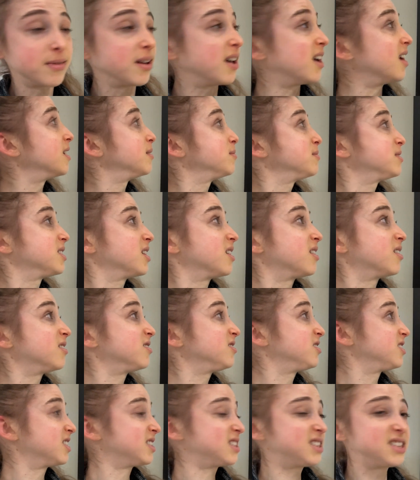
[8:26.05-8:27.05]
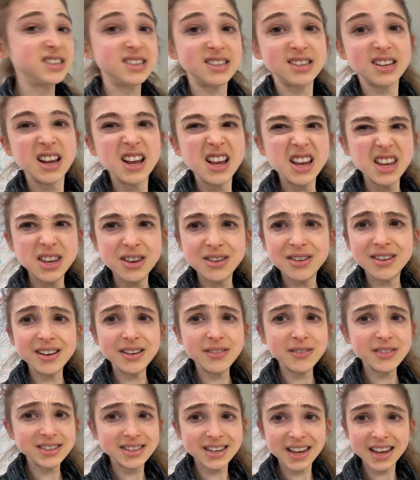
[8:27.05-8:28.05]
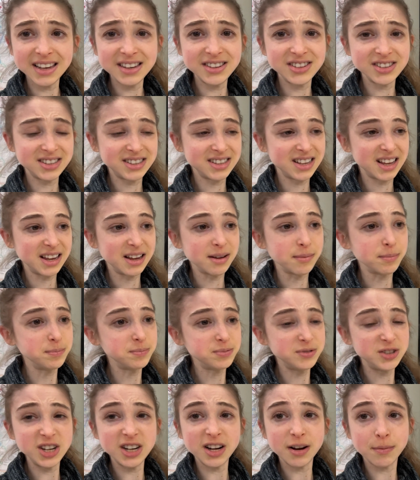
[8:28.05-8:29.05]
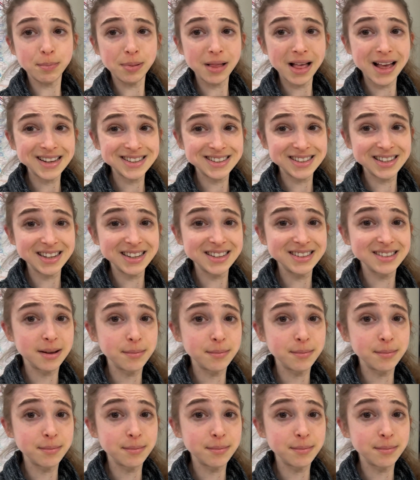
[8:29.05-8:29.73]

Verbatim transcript: Um, so just, you can even take just like a sheet of plastic,